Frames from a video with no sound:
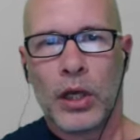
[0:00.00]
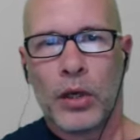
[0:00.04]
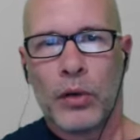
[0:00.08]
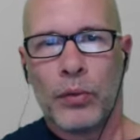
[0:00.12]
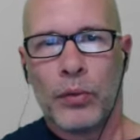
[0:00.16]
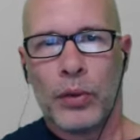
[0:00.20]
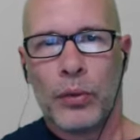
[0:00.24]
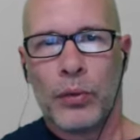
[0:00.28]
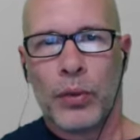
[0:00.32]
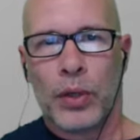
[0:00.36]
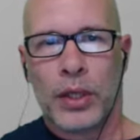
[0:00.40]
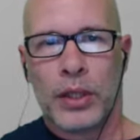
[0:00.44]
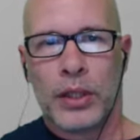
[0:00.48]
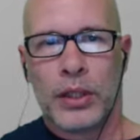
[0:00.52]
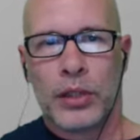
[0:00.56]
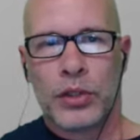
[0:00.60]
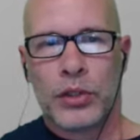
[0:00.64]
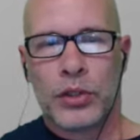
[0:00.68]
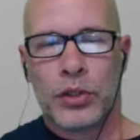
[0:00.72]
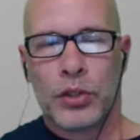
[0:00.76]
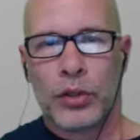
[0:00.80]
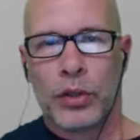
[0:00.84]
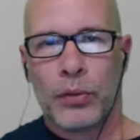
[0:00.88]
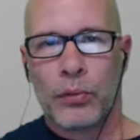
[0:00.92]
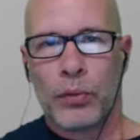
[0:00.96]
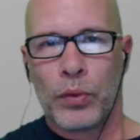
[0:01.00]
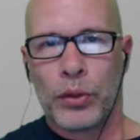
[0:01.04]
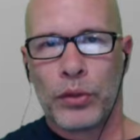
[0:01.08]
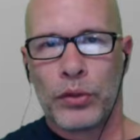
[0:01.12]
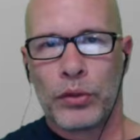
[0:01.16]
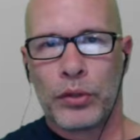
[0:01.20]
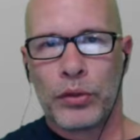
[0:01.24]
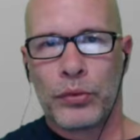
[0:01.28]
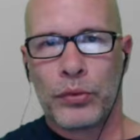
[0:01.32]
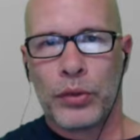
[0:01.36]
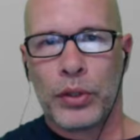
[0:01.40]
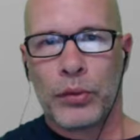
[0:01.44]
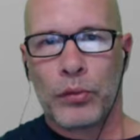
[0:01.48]
we want to show them what they're
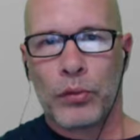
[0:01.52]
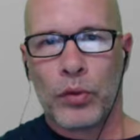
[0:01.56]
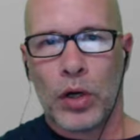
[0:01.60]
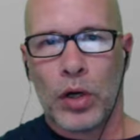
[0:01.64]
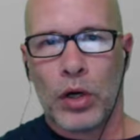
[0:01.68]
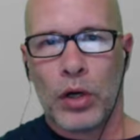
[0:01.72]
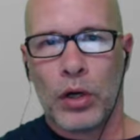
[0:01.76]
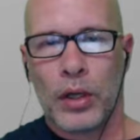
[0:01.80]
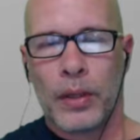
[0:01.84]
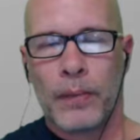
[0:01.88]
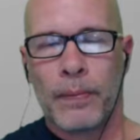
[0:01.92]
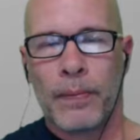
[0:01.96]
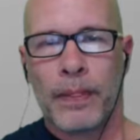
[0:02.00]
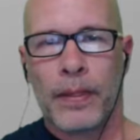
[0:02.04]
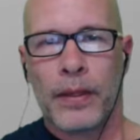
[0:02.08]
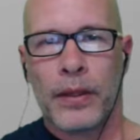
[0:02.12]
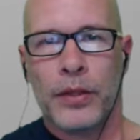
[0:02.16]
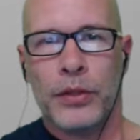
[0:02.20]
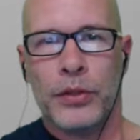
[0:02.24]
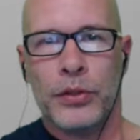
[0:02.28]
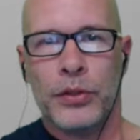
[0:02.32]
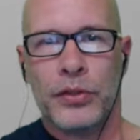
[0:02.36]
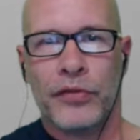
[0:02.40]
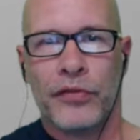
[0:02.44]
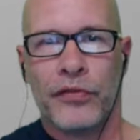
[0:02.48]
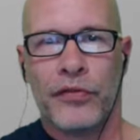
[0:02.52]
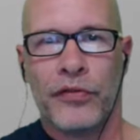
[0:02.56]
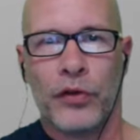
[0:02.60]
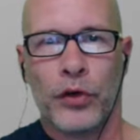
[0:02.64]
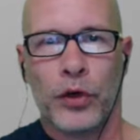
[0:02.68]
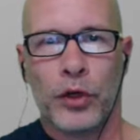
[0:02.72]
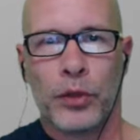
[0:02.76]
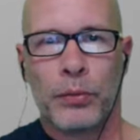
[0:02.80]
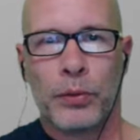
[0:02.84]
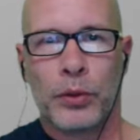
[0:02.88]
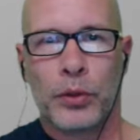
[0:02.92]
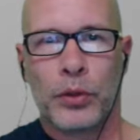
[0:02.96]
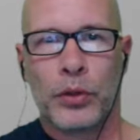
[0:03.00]
doing wrong, use
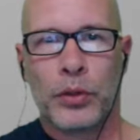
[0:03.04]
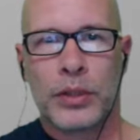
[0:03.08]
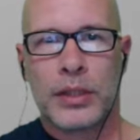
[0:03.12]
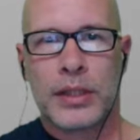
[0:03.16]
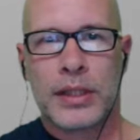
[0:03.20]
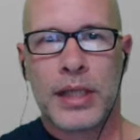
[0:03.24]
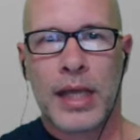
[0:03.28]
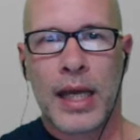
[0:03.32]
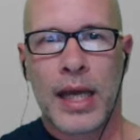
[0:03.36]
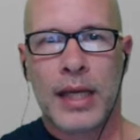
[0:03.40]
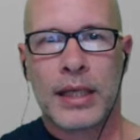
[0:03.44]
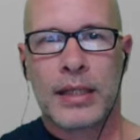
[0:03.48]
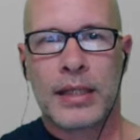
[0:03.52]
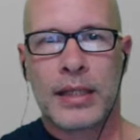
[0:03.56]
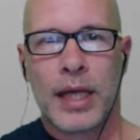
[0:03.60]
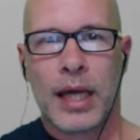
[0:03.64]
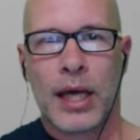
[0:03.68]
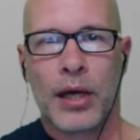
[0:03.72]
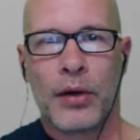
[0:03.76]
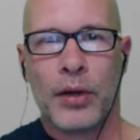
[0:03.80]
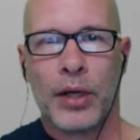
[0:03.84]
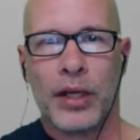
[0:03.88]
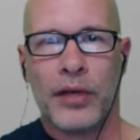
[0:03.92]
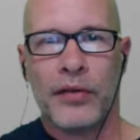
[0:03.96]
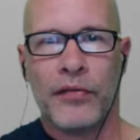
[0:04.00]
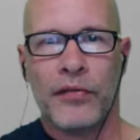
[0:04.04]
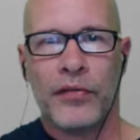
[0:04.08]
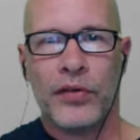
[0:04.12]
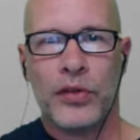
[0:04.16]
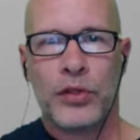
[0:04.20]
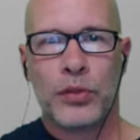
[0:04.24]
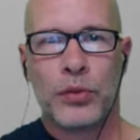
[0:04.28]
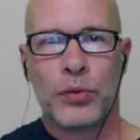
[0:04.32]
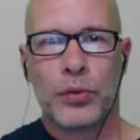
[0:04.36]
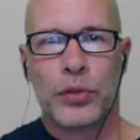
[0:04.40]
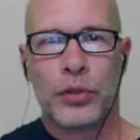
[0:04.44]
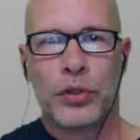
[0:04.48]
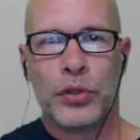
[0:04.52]
verbal, tactile, and
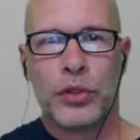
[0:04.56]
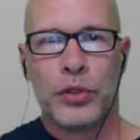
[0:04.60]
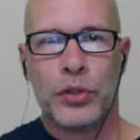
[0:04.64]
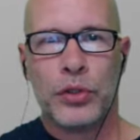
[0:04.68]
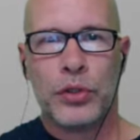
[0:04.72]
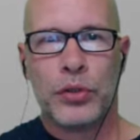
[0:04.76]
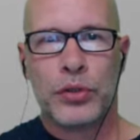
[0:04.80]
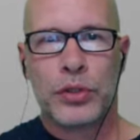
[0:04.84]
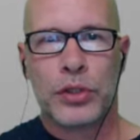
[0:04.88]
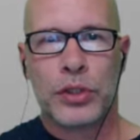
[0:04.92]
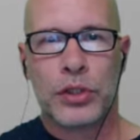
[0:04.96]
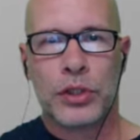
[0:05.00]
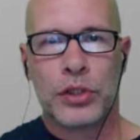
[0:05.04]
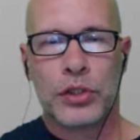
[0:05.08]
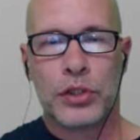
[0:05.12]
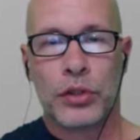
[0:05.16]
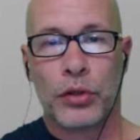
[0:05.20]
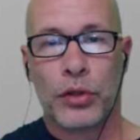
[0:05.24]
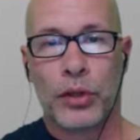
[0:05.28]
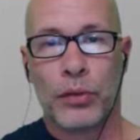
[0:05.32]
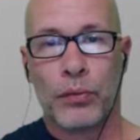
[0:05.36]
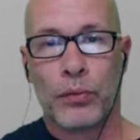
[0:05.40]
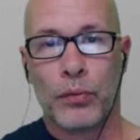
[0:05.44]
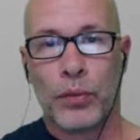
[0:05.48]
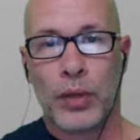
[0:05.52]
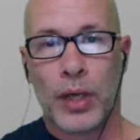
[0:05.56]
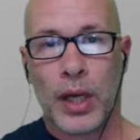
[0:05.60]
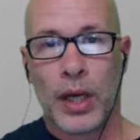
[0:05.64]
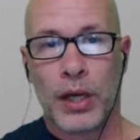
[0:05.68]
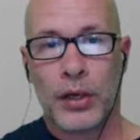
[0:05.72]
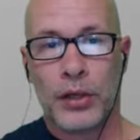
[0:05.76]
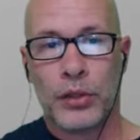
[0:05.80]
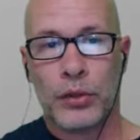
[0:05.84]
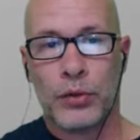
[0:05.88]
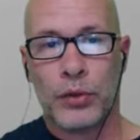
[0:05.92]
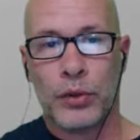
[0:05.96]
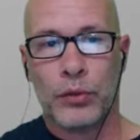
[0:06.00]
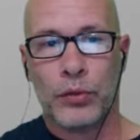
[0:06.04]
visual cues to show them how
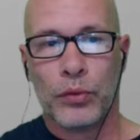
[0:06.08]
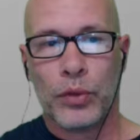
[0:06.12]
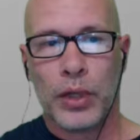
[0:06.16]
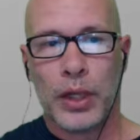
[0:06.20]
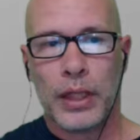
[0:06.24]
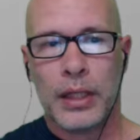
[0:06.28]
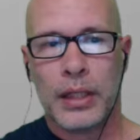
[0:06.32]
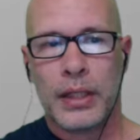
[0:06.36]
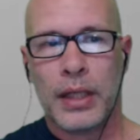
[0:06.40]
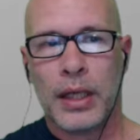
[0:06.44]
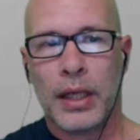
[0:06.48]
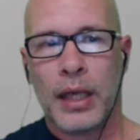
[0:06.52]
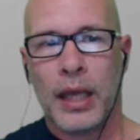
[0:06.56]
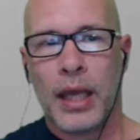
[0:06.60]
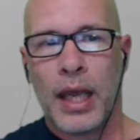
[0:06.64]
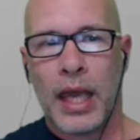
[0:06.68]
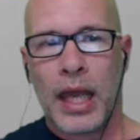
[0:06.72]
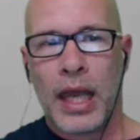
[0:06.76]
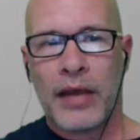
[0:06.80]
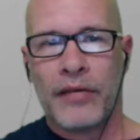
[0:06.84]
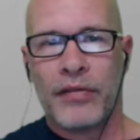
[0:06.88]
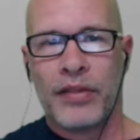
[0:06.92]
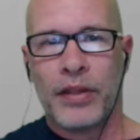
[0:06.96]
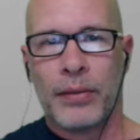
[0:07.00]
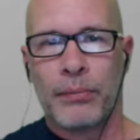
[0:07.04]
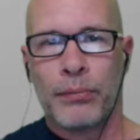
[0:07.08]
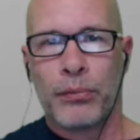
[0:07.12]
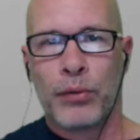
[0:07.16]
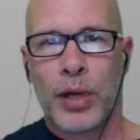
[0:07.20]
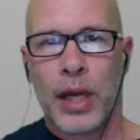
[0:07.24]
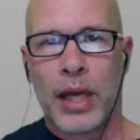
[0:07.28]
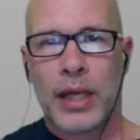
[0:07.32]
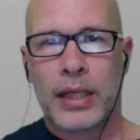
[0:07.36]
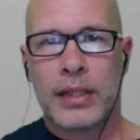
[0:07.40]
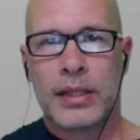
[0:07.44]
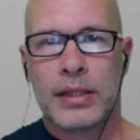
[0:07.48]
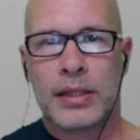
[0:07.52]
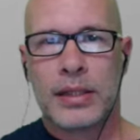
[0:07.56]
to do it right, have them
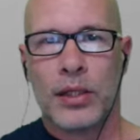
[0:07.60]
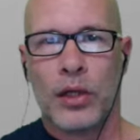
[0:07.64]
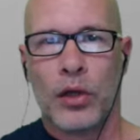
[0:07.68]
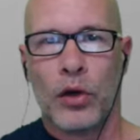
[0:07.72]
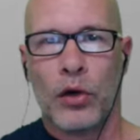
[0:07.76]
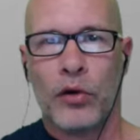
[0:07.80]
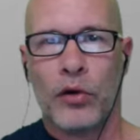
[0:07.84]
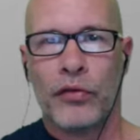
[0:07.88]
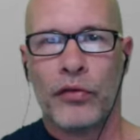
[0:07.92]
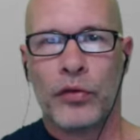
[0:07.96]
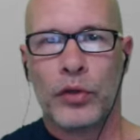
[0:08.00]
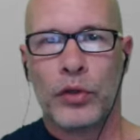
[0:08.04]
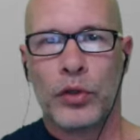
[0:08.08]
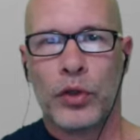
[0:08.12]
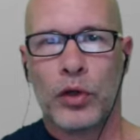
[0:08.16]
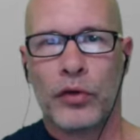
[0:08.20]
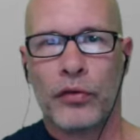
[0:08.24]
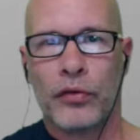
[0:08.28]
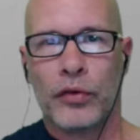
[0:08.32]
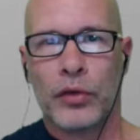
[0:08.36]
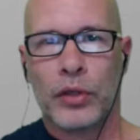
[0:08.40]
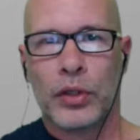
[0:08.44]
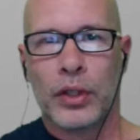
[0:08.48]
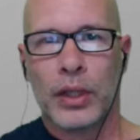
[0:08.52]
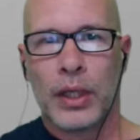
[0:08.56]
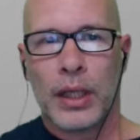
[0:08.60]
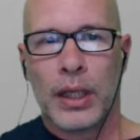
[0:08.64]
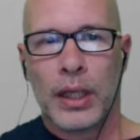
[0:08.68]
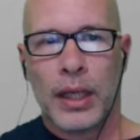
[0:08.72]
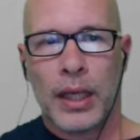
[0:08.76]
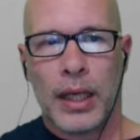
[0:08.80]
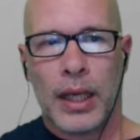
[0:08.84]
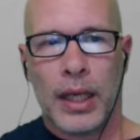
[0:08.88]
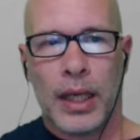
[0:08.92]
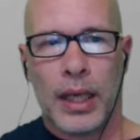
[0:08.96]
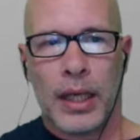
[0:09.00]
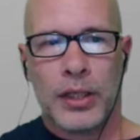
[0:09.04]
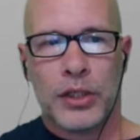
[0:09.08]
practice it over and over,
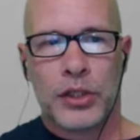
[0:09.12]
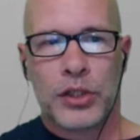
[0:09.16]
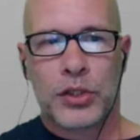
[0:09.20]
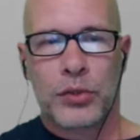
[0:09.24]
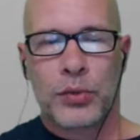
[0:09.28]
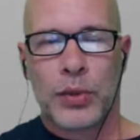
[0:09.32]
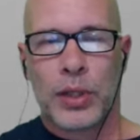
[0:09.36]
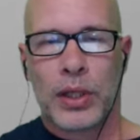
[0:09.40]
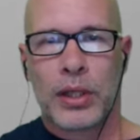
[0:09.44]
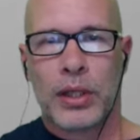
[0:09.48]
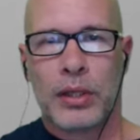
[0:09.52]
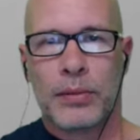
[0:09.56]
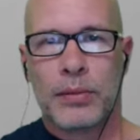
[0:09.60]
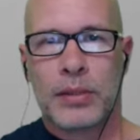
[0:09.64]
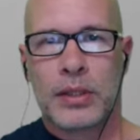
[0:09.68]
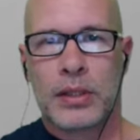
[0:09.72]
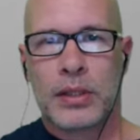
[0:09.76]
and strengthen